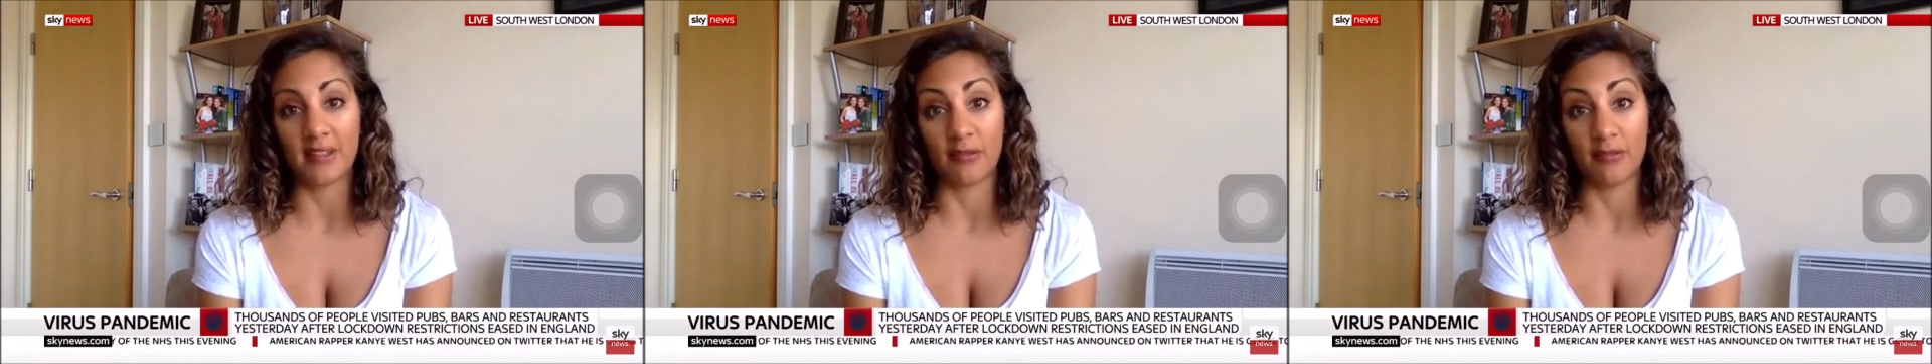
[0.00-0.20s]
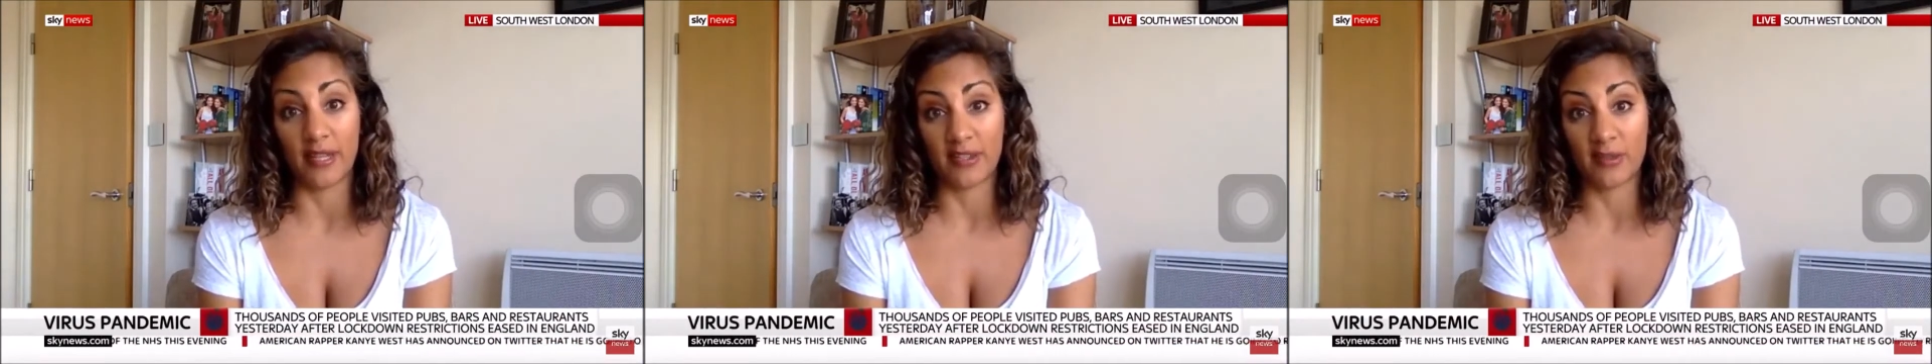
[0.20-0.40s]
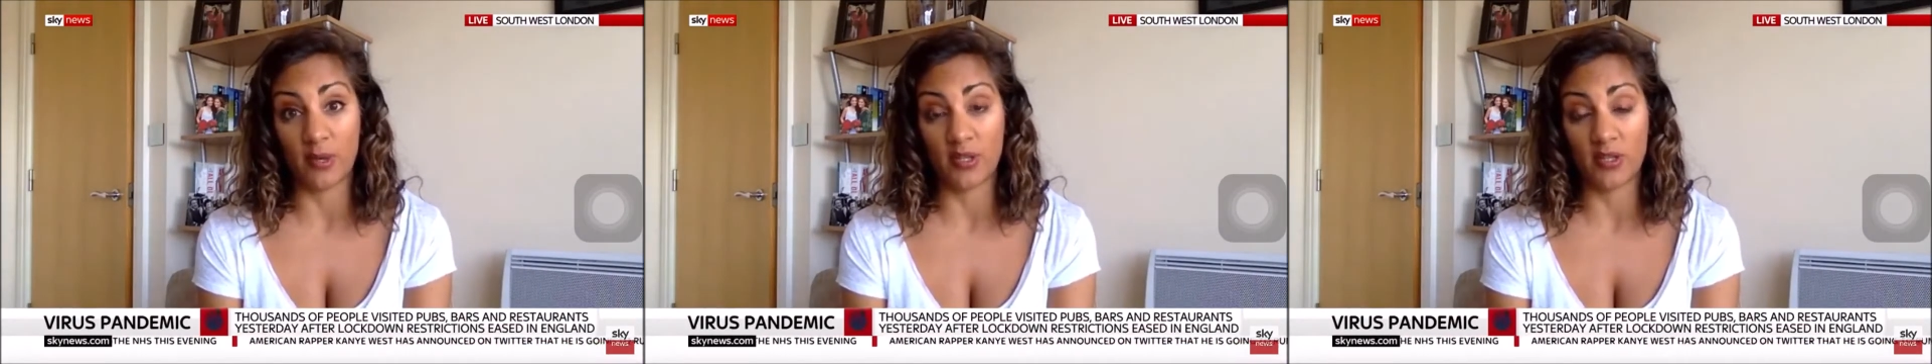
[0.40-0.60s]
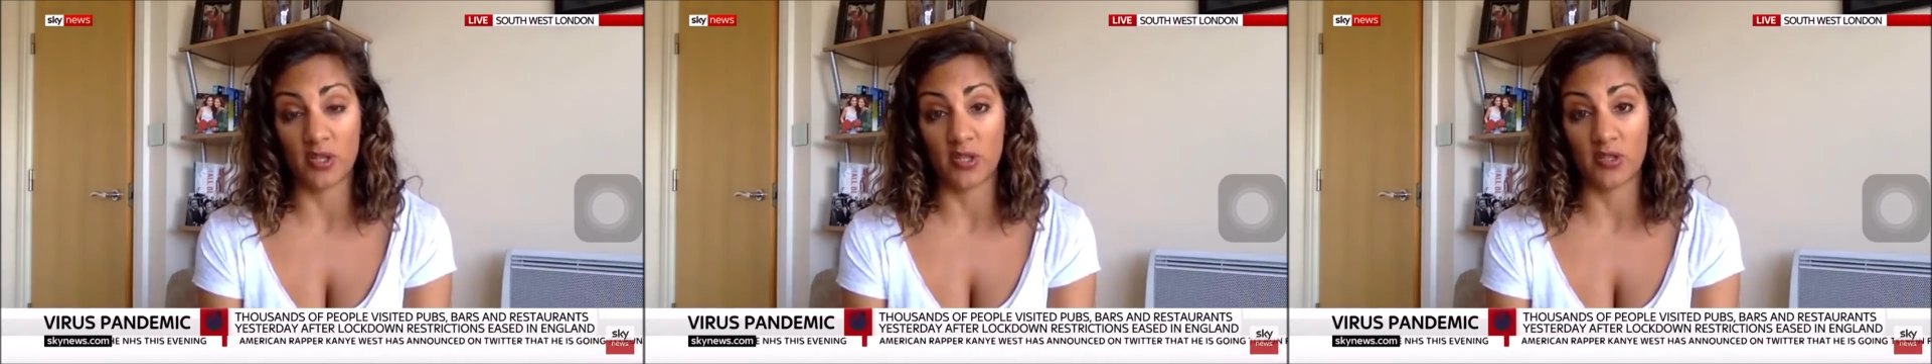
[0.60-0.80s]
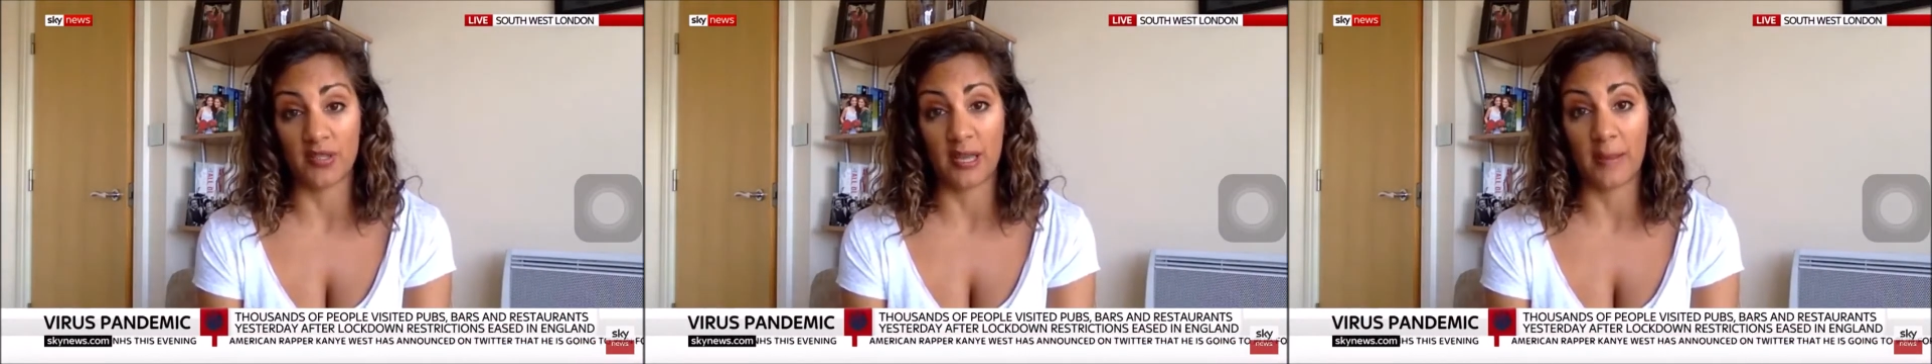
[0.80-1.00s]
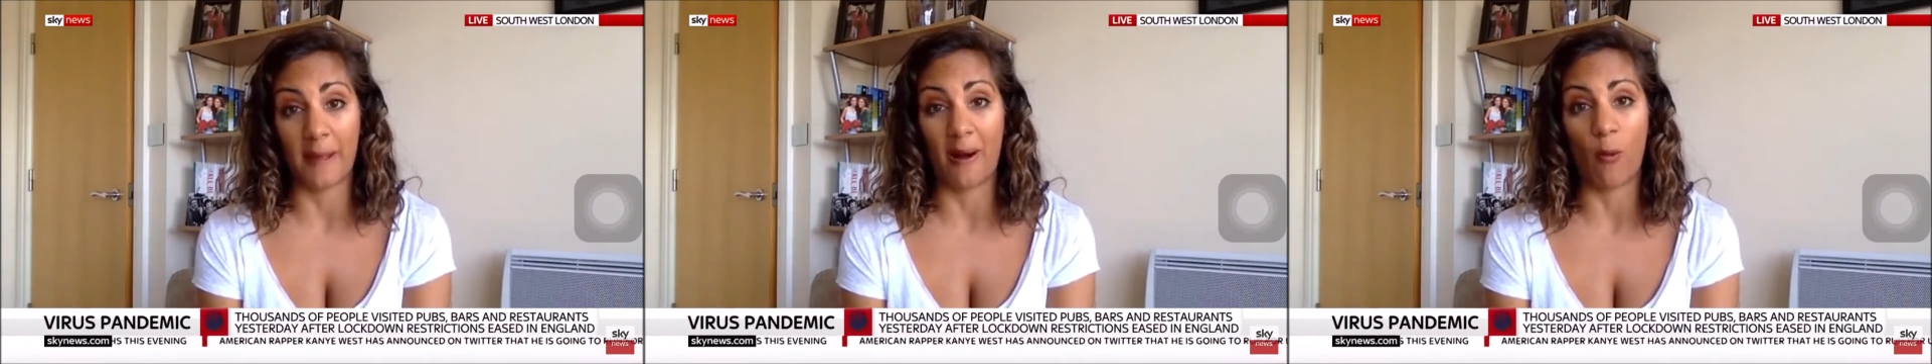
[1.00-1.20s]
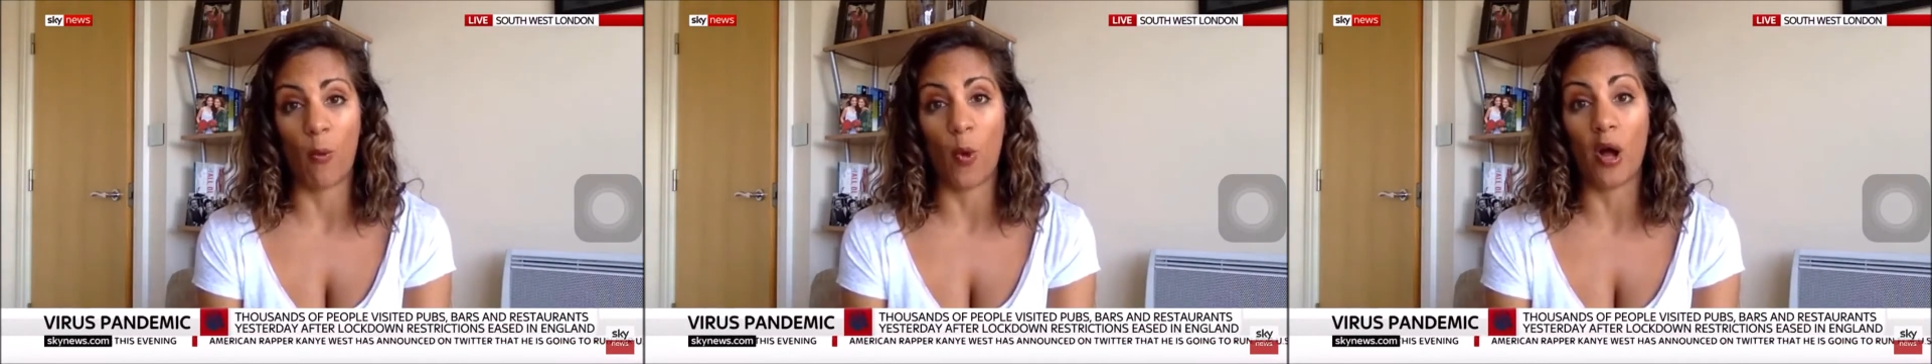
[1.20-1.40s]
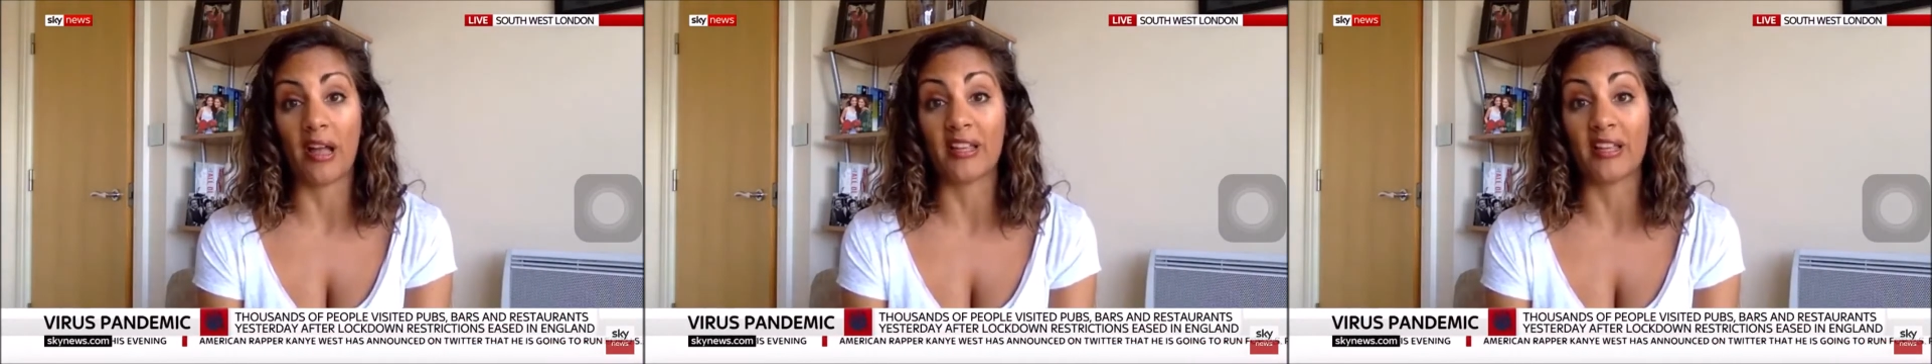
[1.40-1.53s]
have raised questions about why